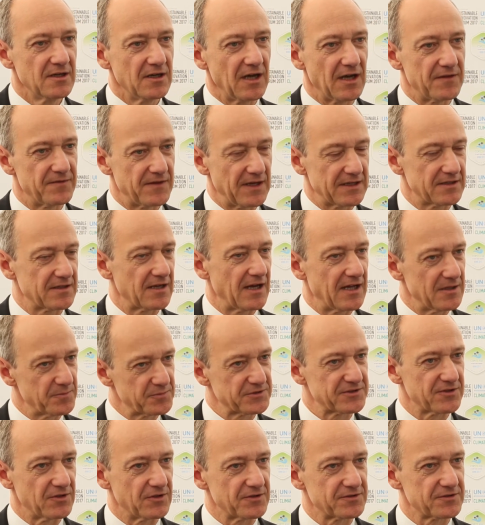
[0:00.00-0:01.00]
And that
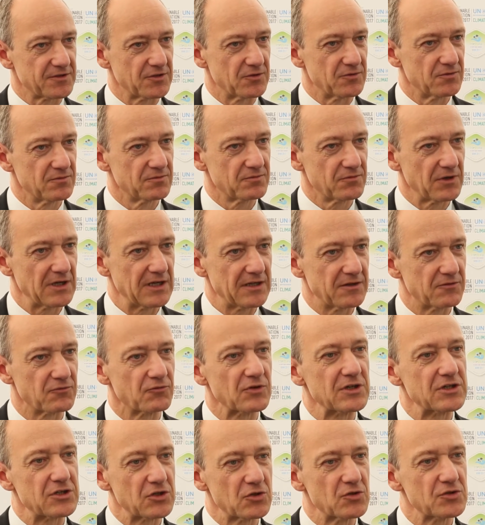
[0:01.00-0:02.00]
helps also really
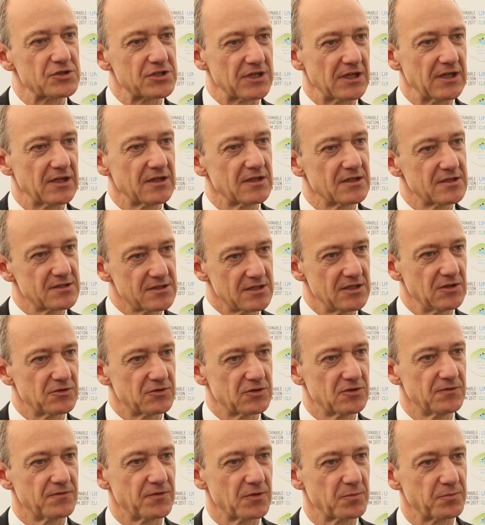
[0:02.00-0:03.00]
reducing
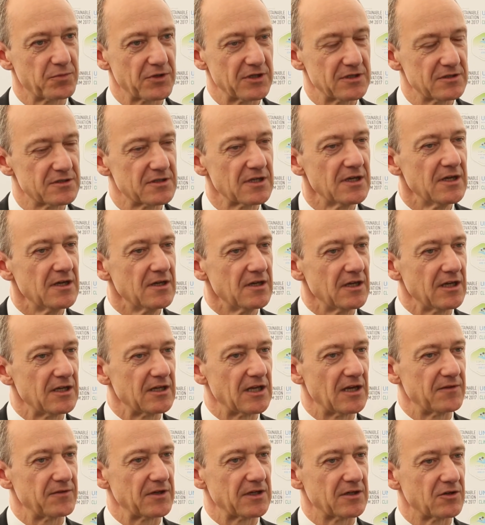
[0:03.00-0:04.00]
CO2 footprint in
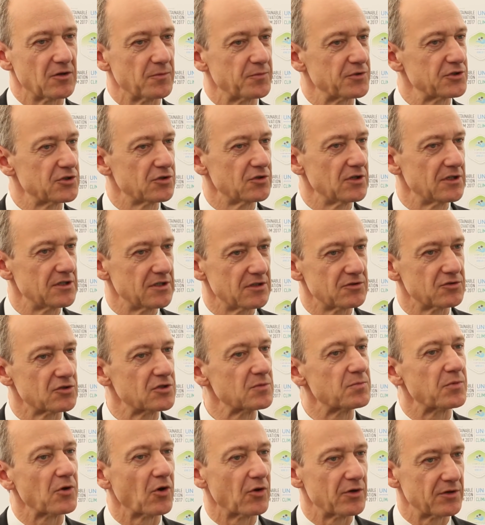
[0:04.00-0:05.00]
having an opportunity to
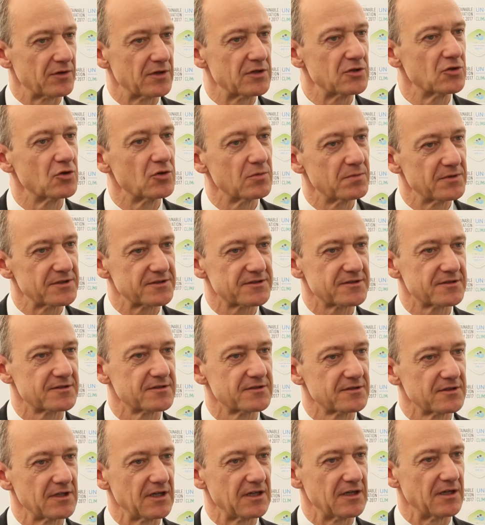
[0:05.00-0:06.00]
deploy renewables
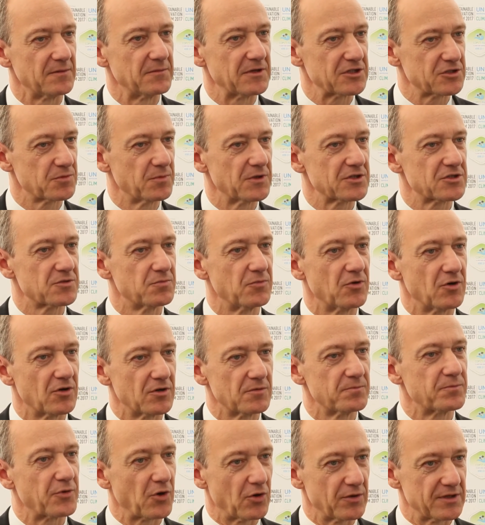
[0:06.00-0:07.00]
in a much, much
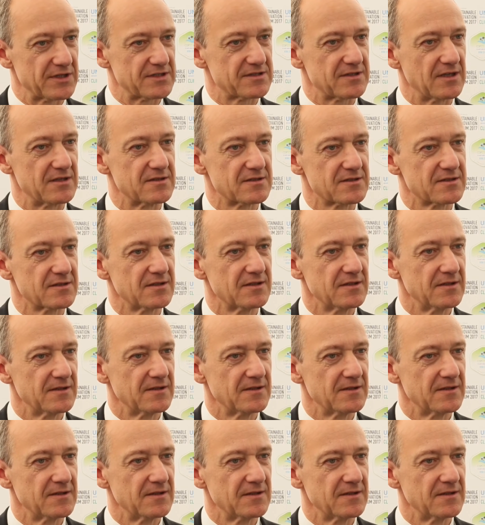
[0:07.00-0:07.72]
more broader sense.